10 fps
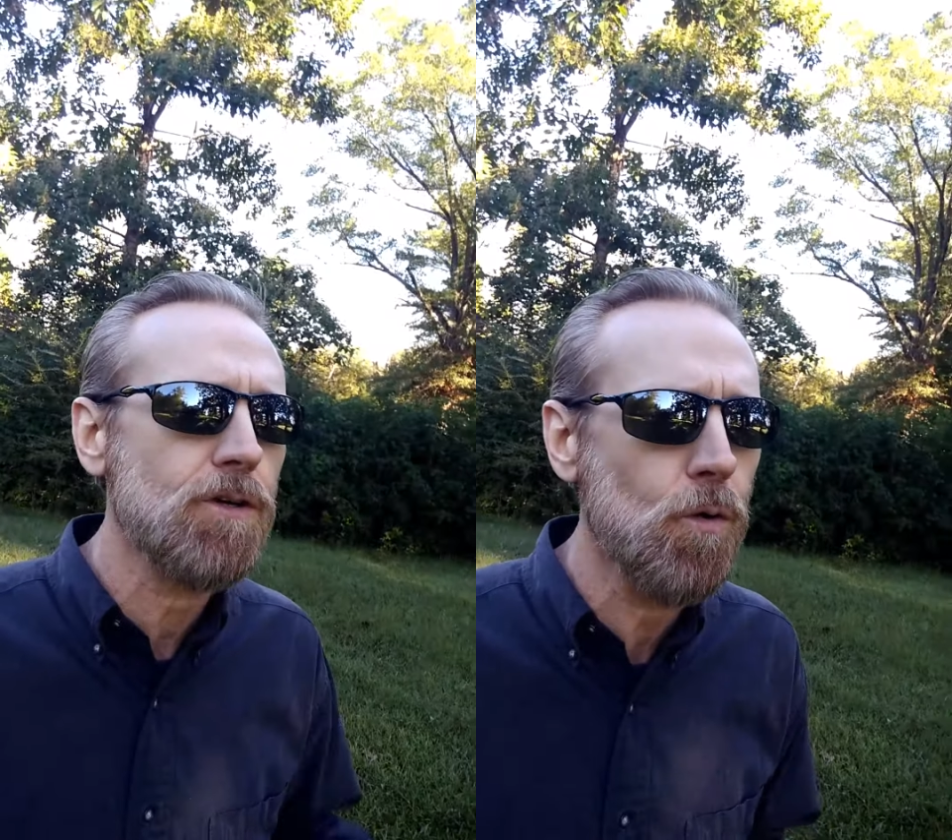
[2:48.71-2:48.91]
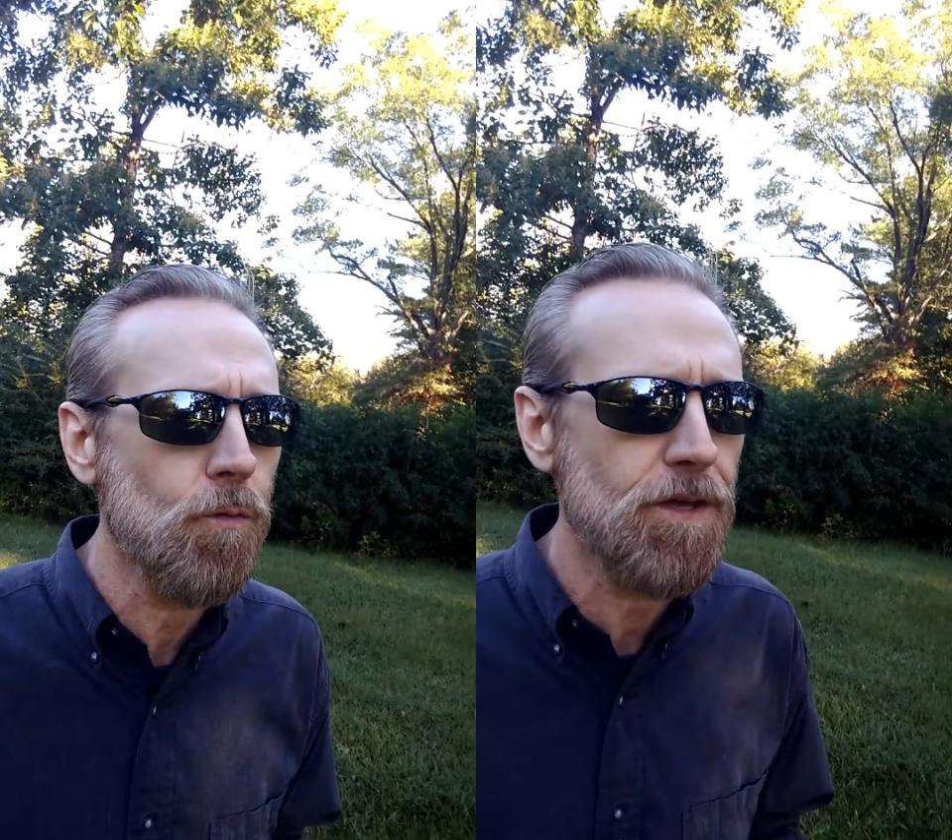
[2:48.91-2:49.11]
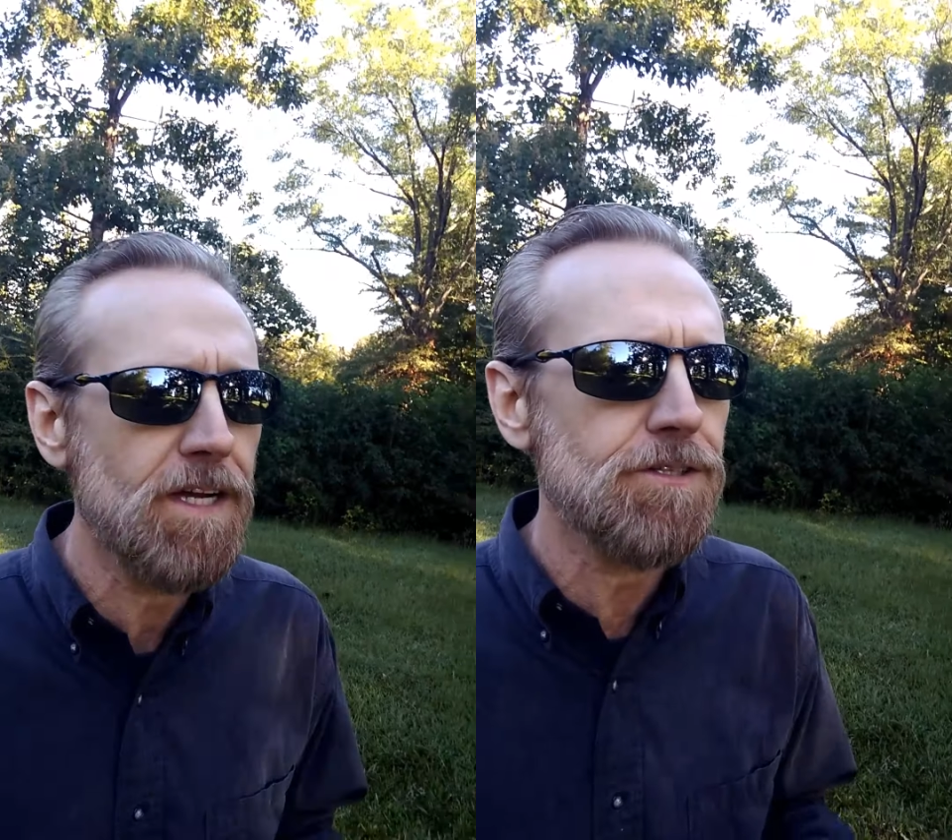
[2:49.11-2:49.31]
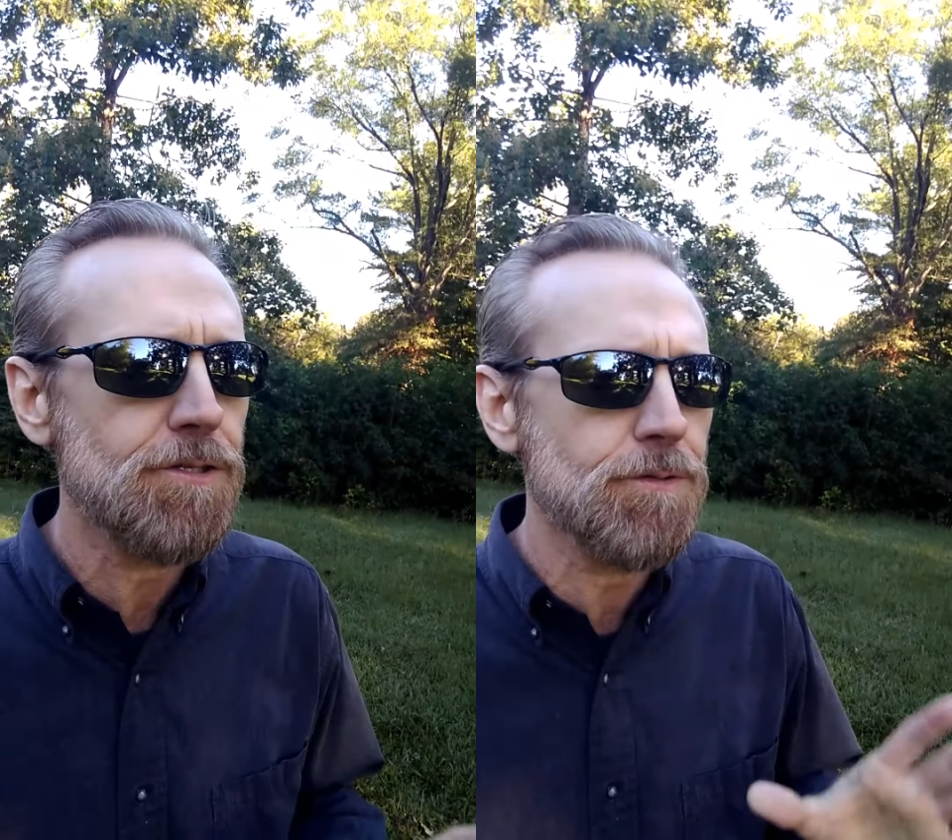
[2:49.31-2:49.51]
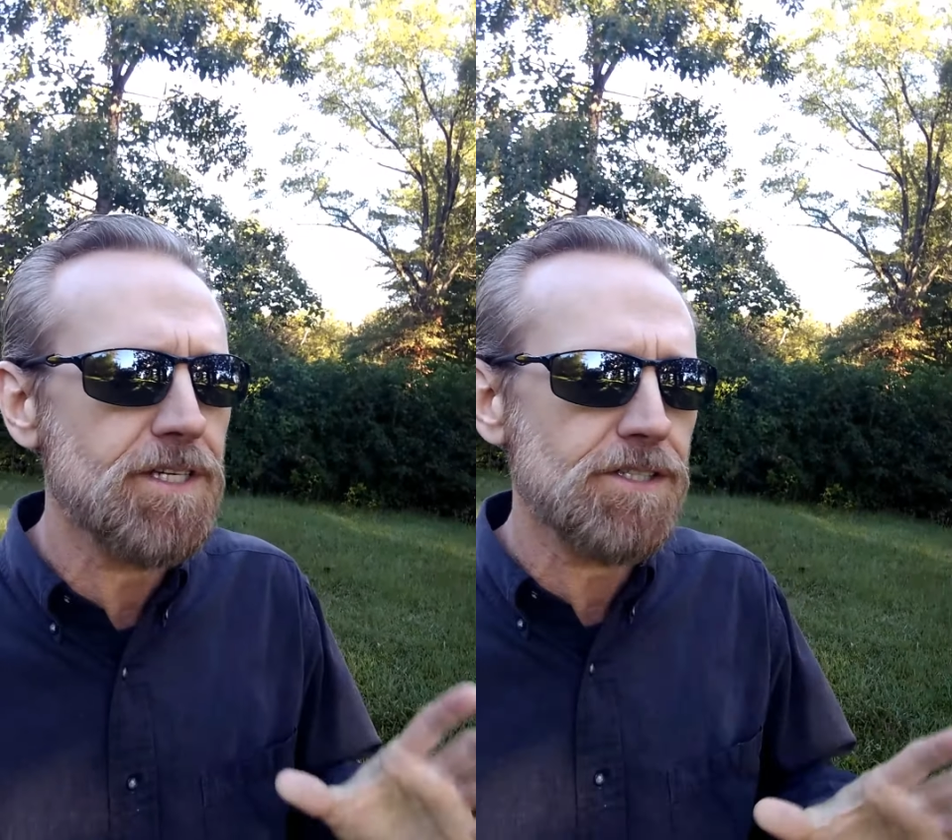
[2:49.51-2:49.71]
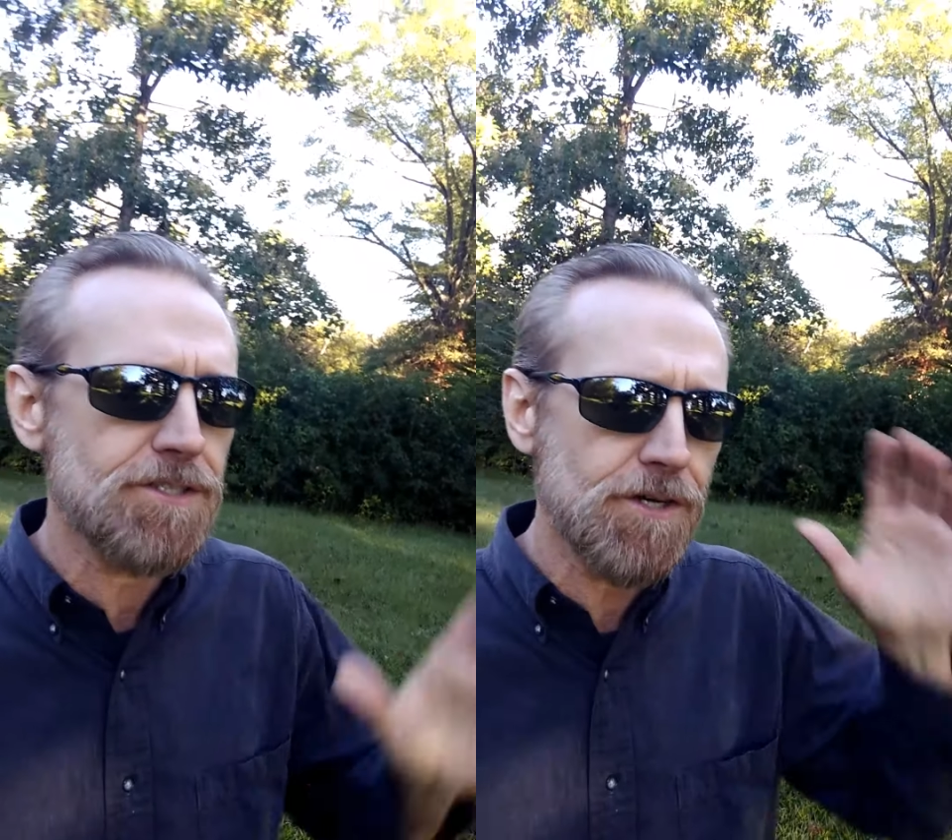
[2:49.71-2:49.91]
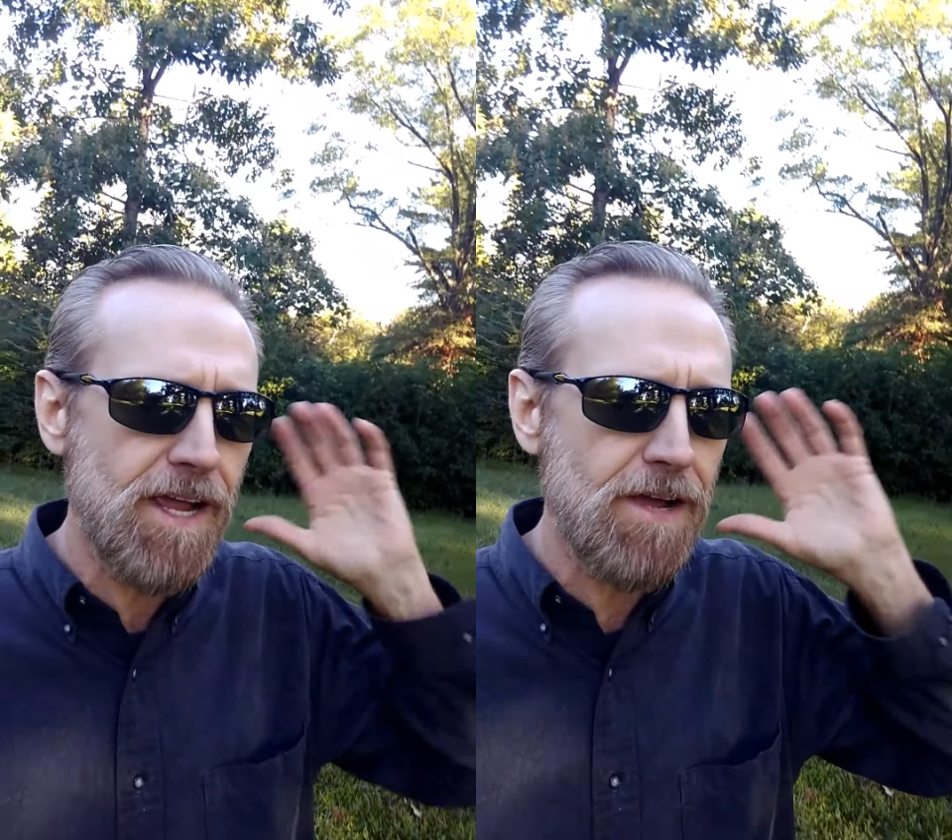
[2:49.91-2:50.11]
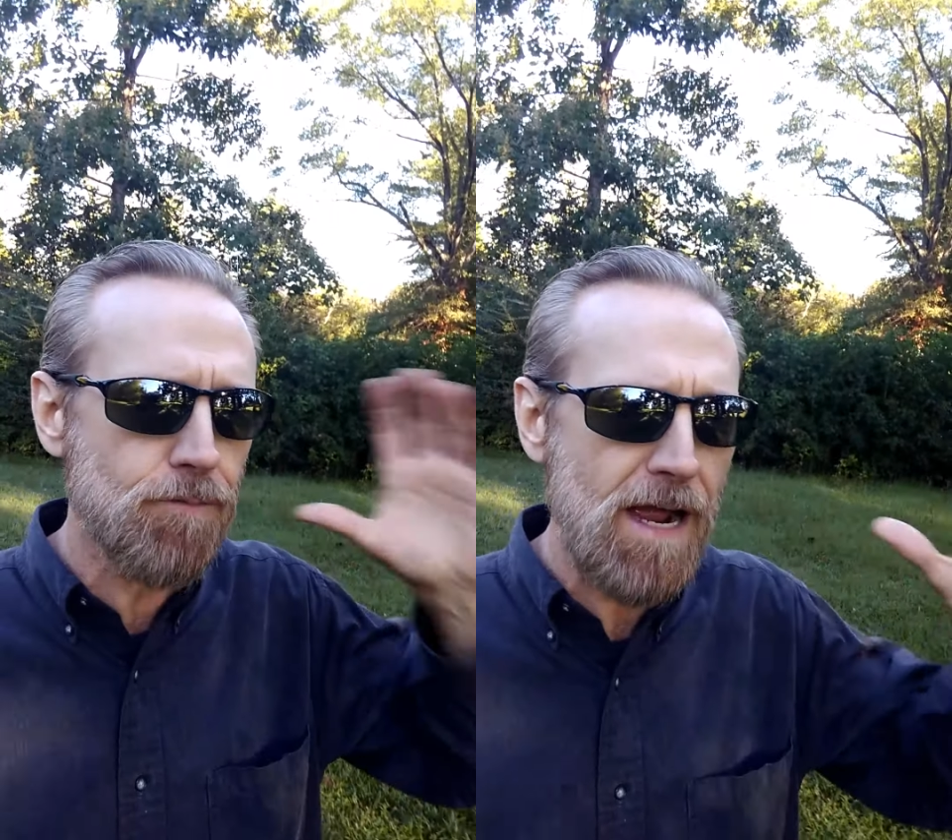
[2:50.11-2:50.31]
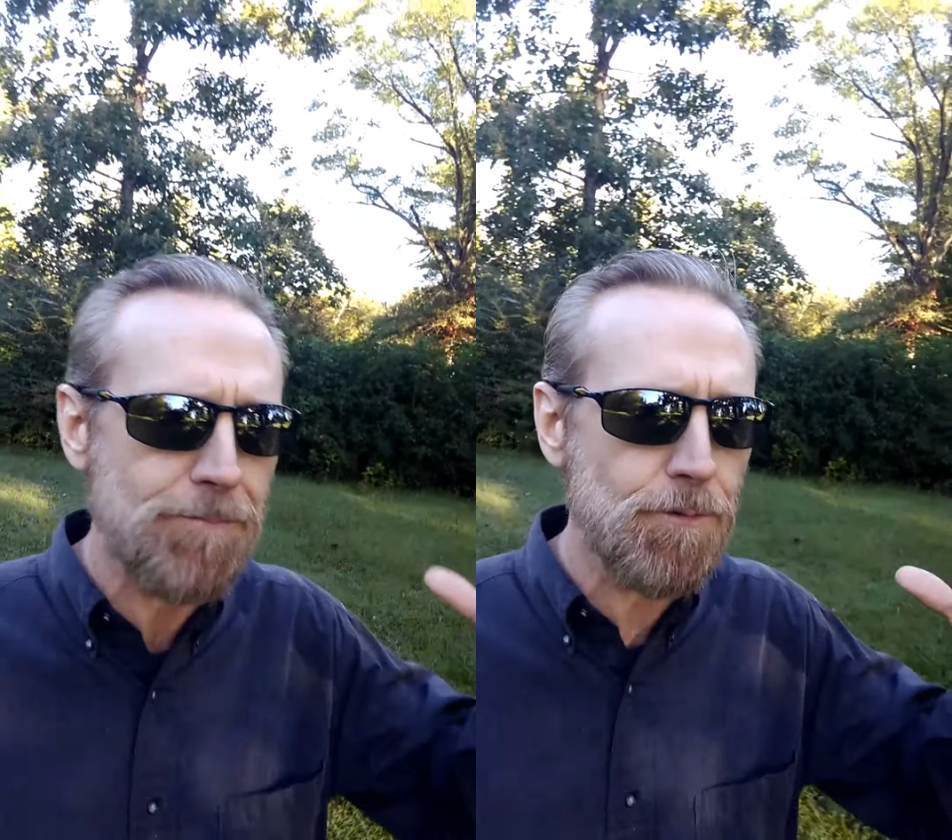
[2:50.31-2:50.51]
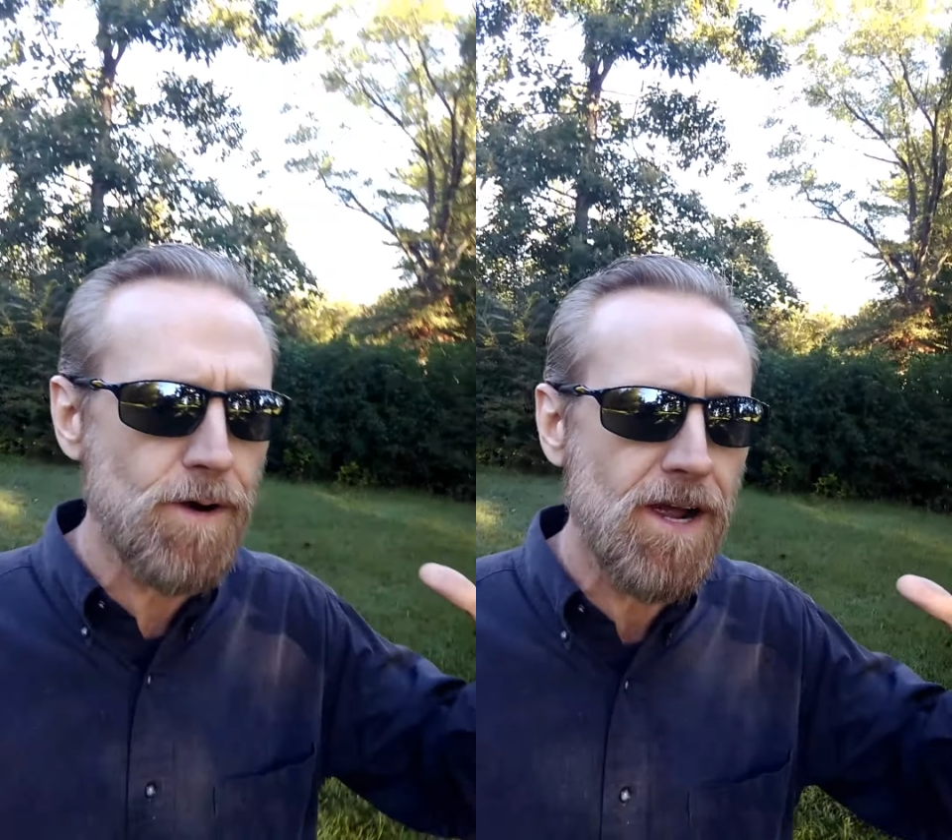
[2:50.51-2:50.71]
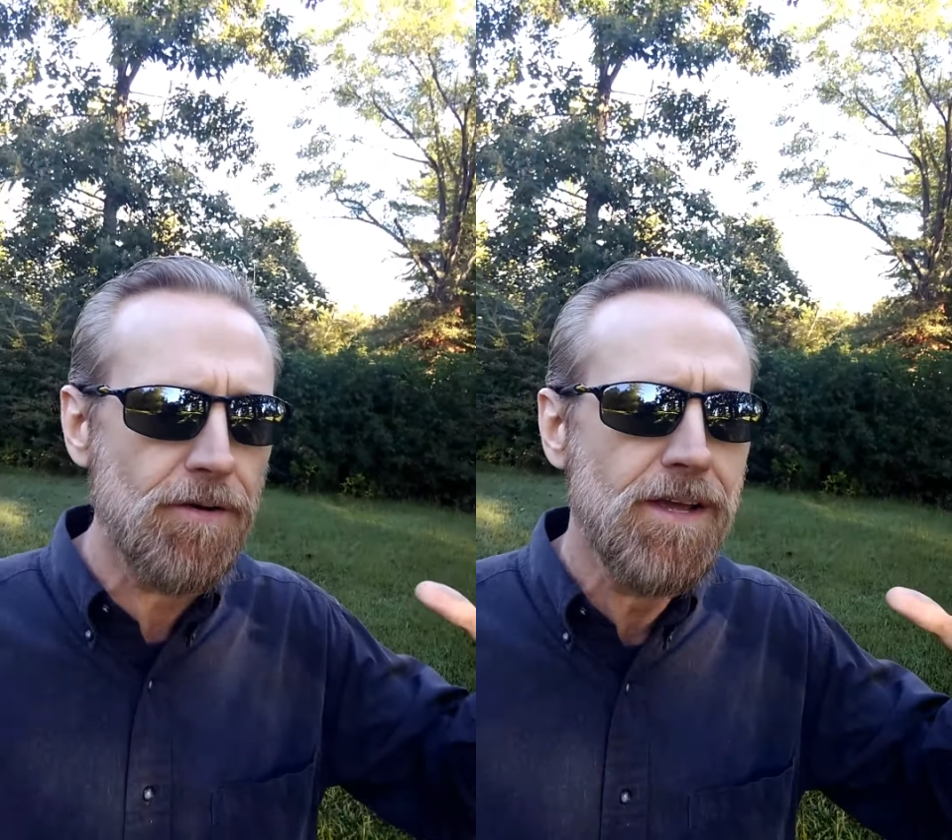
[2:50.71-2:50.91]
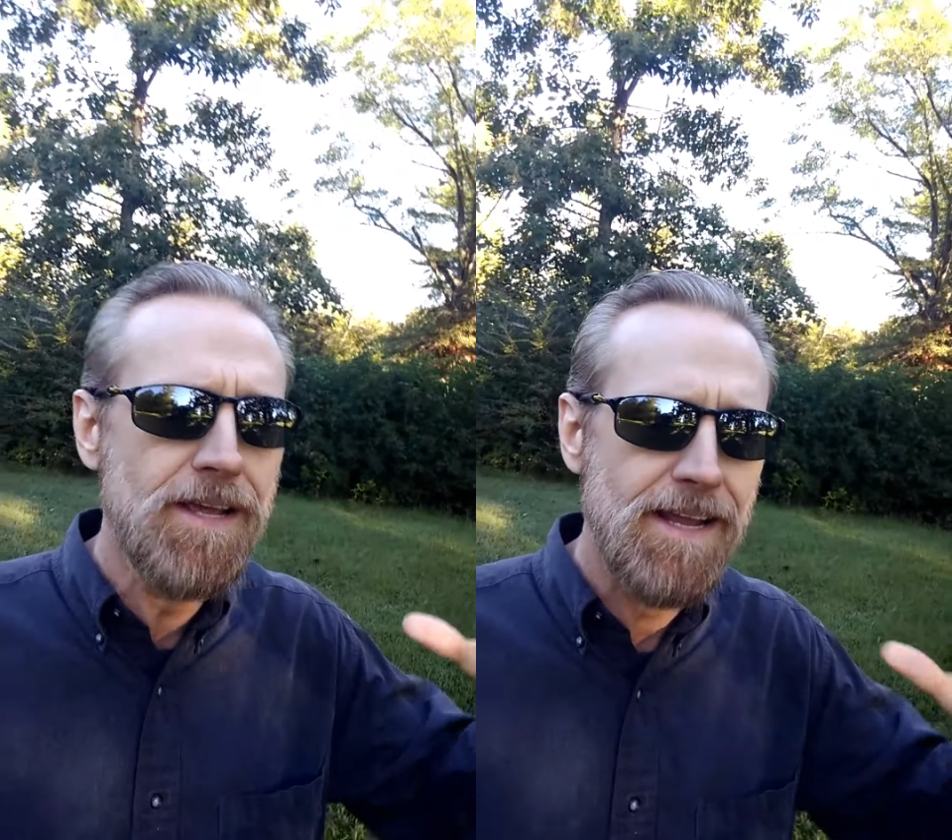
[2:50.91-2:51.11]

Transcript: cool thing to get your head wrapped around